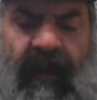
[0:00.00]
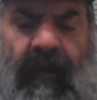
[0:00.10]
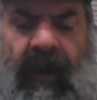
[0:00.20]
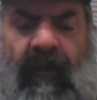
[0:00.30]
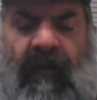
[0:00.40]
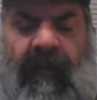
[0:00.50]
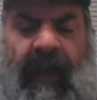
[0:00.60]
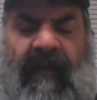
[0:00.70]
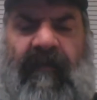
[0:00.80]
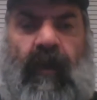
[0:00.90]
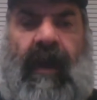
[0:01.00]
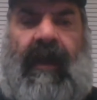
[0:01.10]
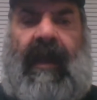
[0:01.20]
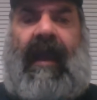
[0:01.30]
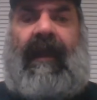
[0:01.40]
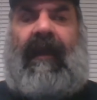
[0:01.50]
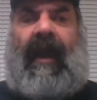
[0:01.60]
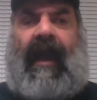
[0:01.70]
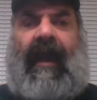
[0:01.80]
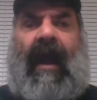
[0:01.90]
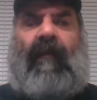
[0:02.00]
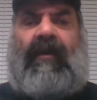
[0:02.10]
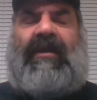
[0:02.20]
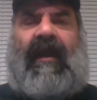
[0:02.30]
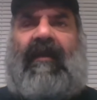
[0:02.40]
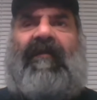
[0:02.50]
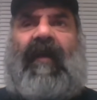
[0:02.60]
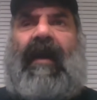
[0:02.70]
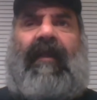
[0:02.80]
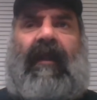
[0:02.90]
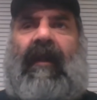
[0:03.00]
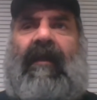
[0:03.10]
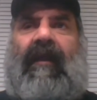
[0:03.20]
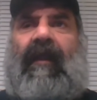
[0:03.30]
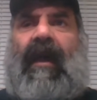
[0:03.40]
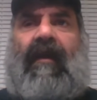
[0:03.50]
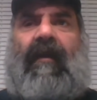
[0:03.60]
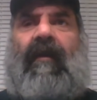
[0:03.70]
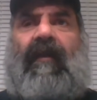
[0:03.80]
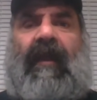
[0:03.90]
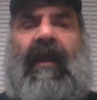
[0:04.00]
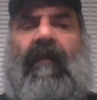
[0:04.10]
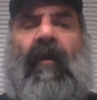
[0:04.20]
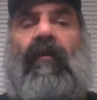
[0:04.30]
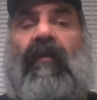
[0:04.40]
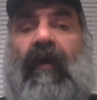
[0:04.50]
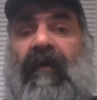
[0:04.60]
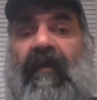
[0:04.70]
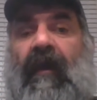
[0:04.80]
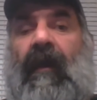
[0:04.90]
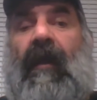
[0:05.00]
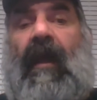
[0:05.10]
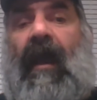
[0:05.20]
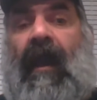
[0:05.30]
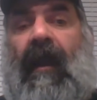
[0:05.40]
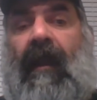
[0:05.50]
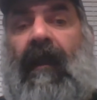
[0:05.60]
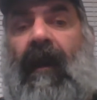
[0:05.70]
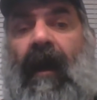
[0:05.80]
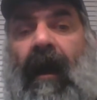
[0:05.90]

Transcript: in the Marine Corps from 84 to 88. And I wish I could find the, the letter that they wrote to us in